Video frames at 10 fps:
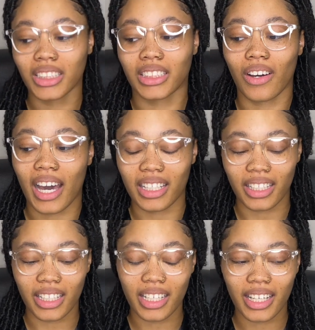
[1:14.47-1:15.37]
So I
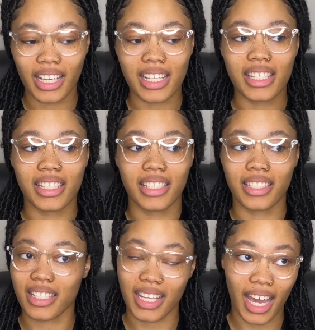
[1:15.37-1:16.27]
deleted it and
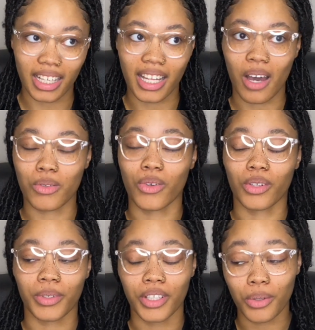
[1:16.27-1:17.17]
decided that I was going
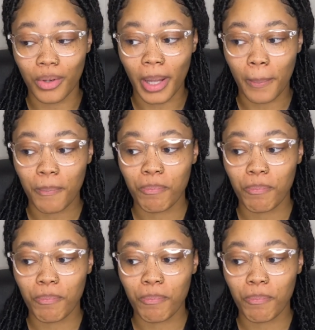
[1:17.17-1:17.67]
to redo it.